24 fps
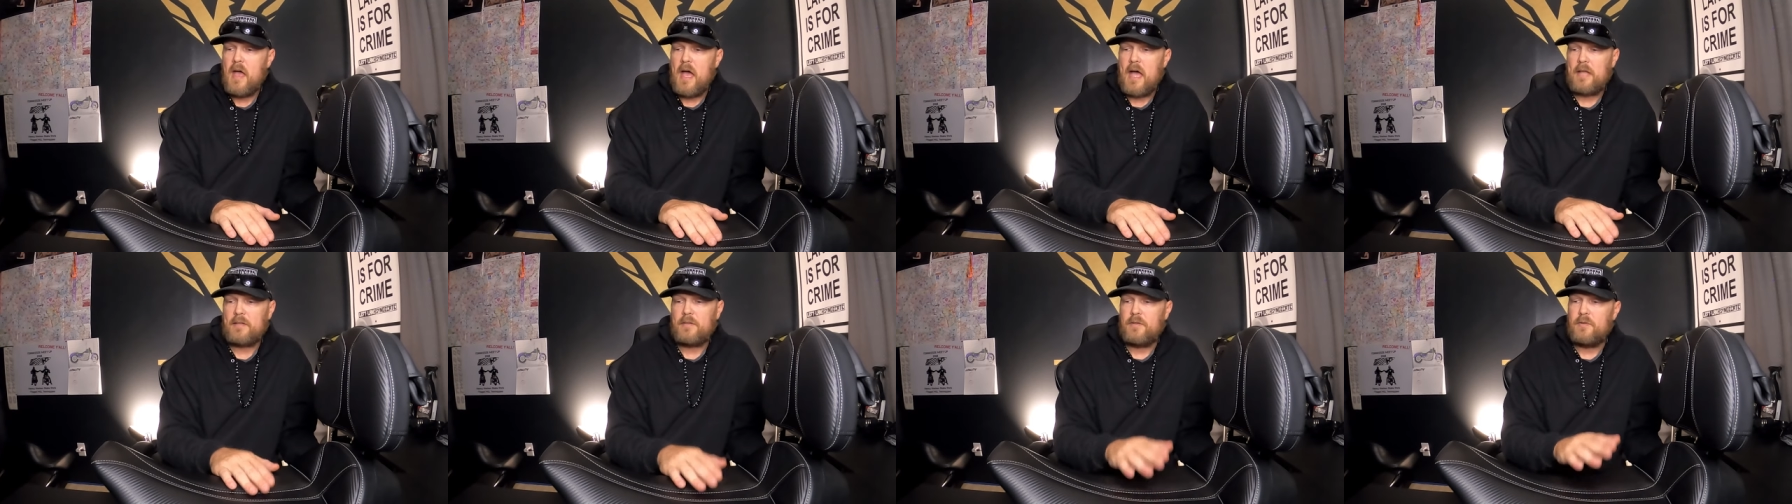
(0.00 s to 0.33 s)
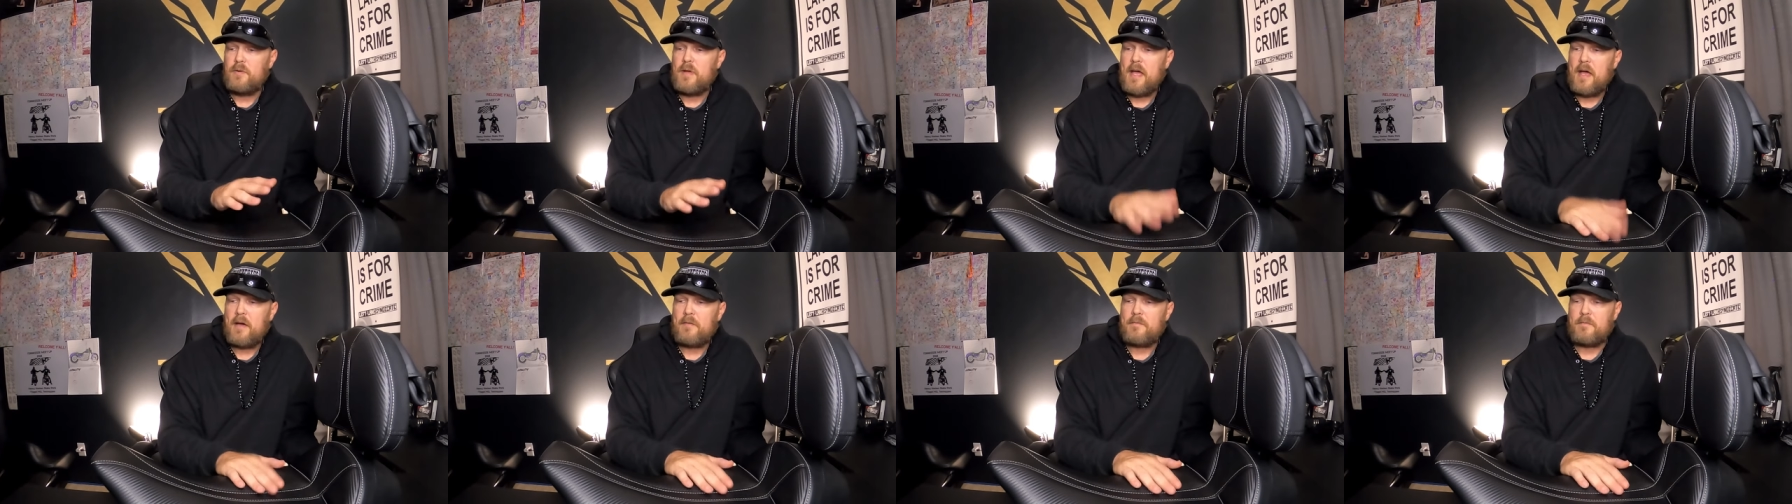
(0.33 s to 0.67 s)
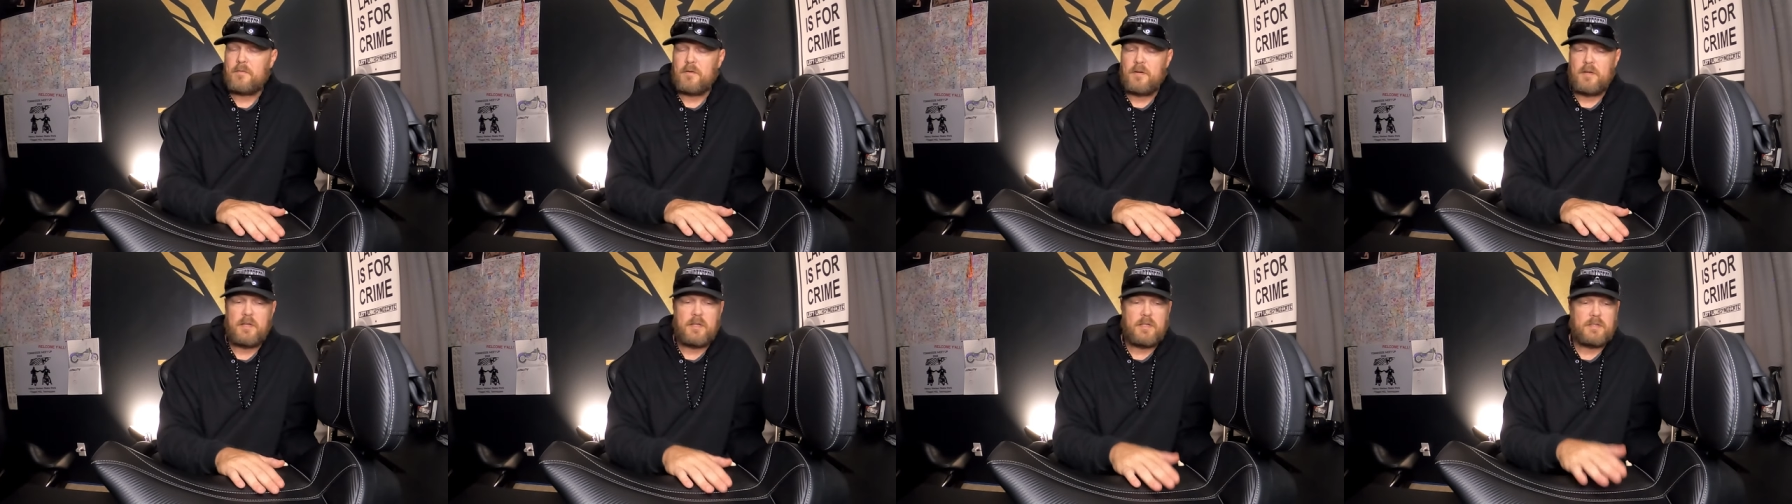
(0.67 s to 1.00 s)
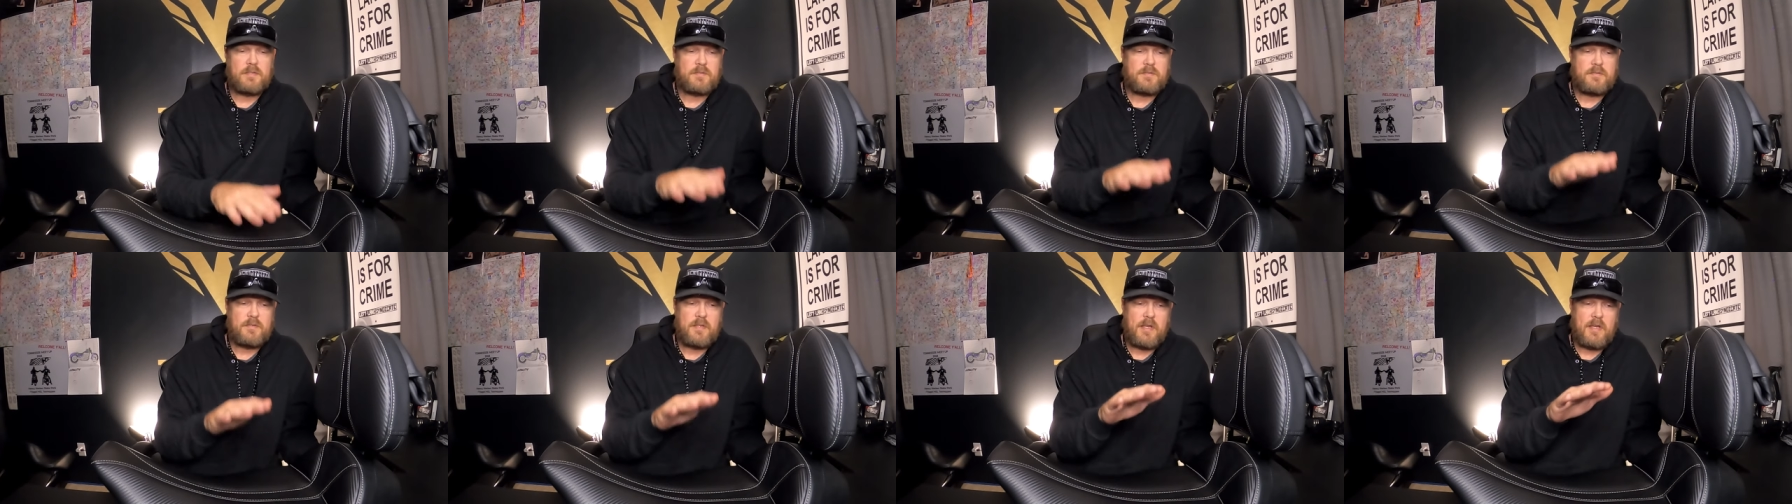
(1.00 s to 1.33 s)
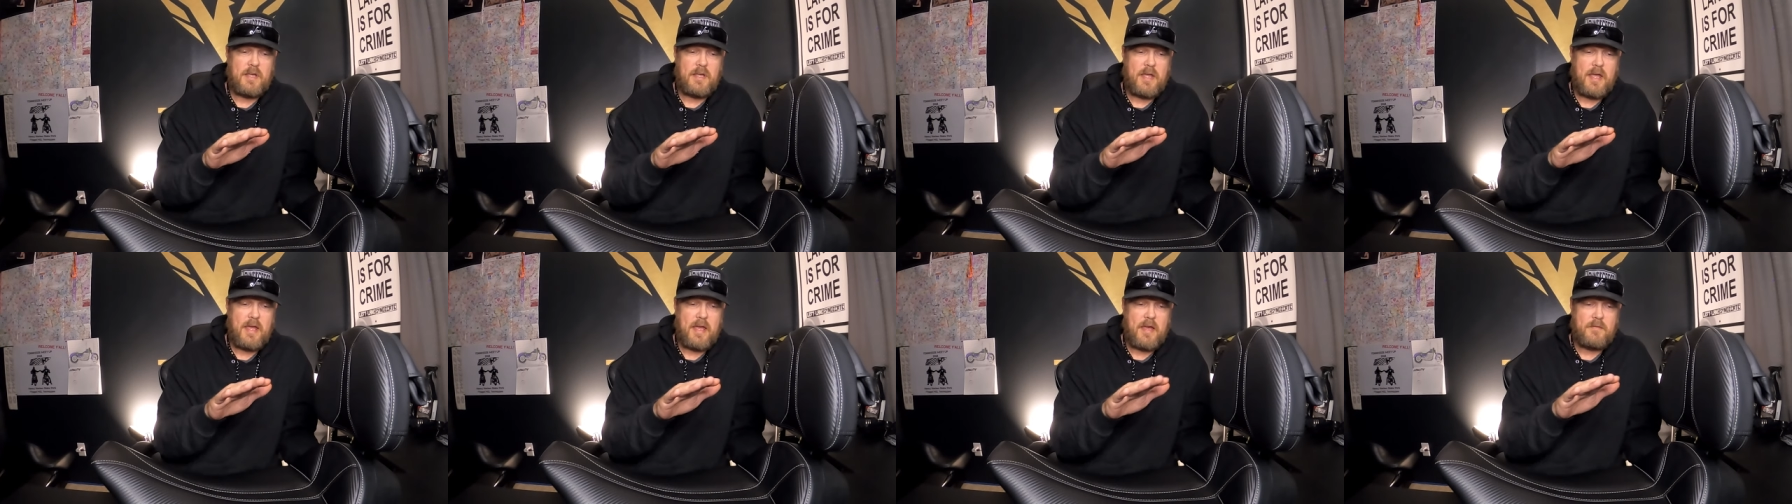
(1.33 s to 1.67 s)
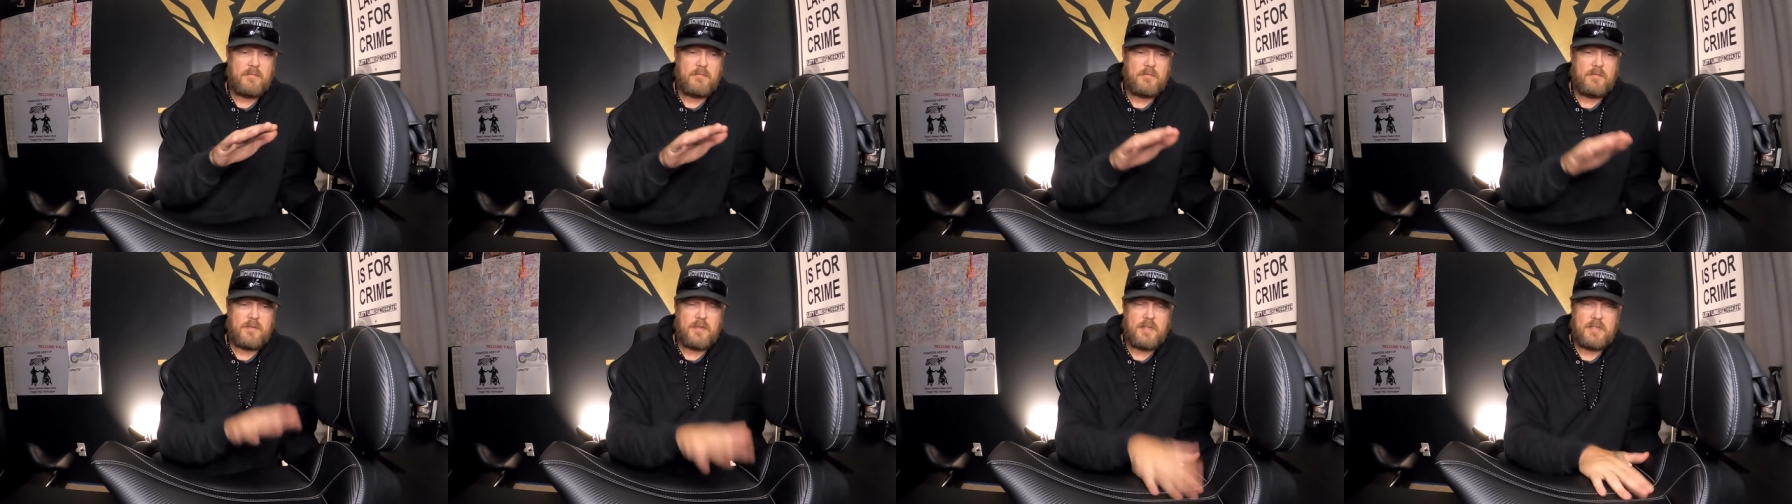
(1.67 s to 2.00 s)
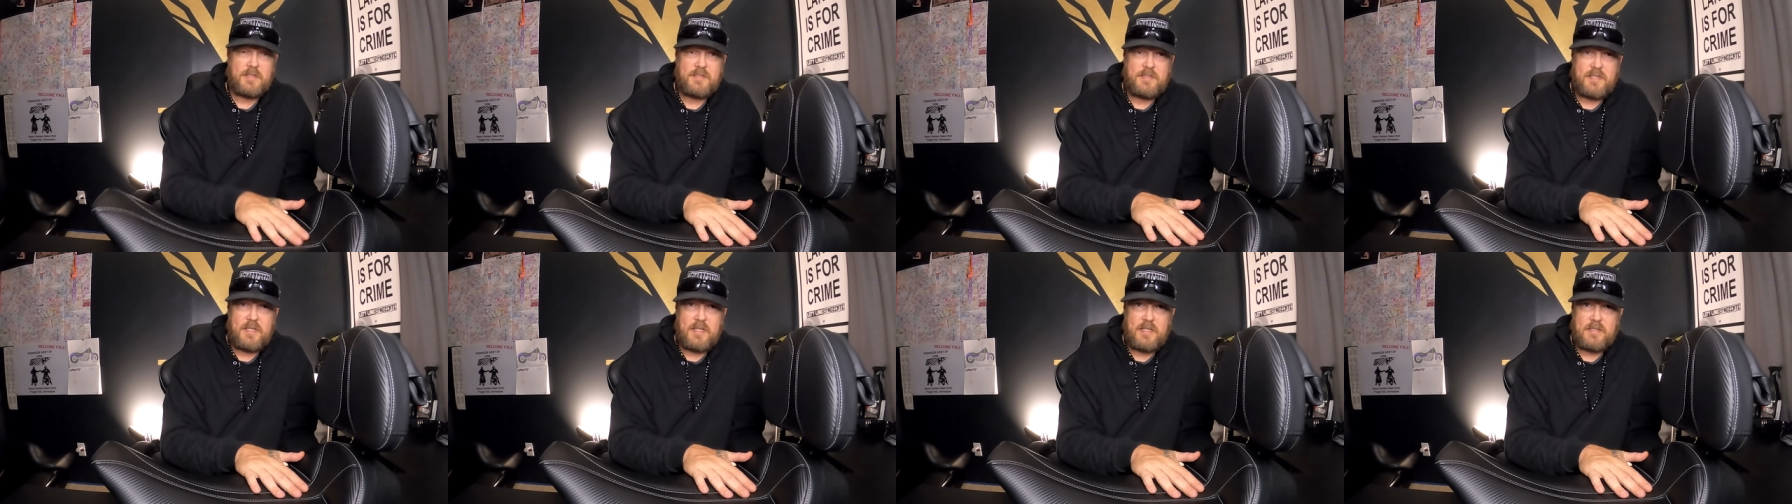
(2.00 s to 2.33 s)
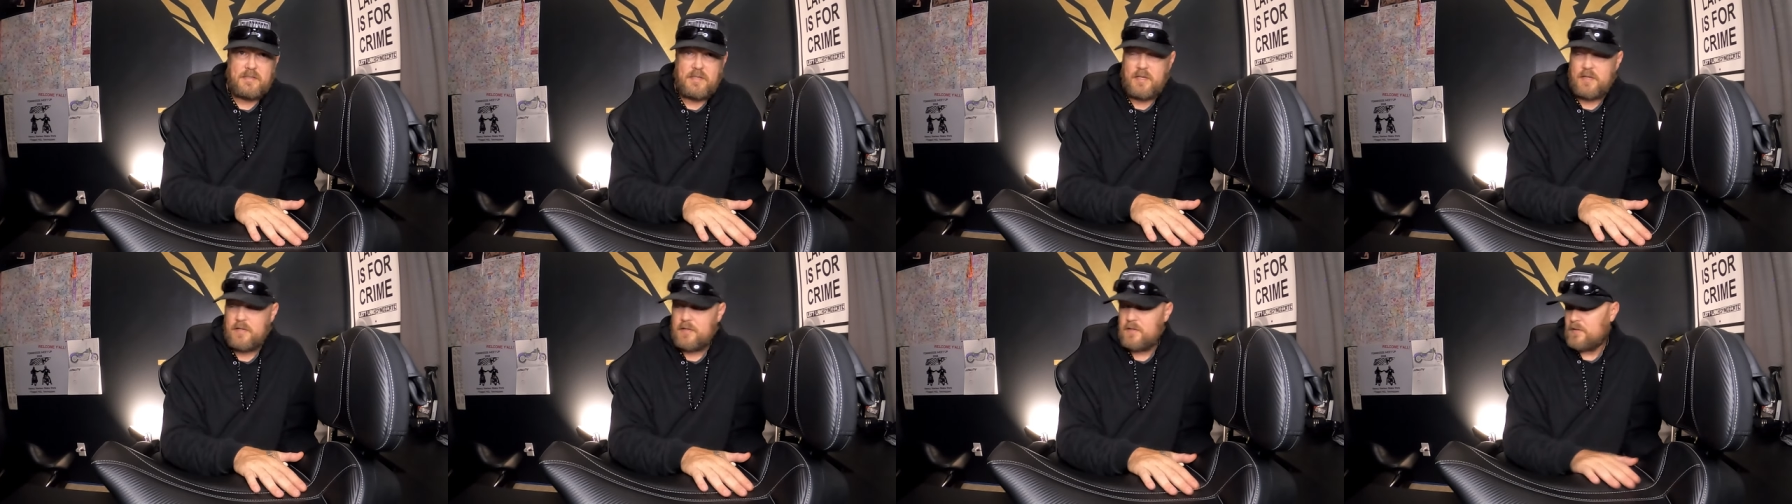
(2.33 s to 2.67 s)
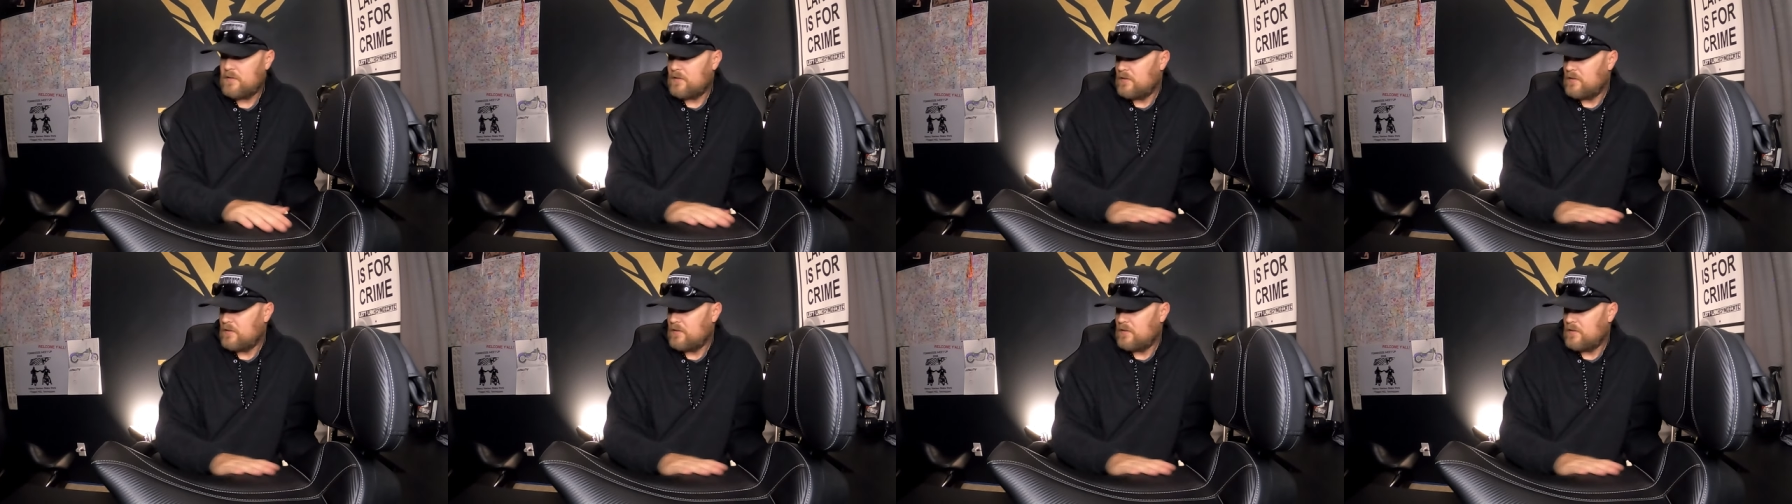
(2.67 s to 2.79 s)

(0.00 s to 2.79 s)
I do have friends that have this seat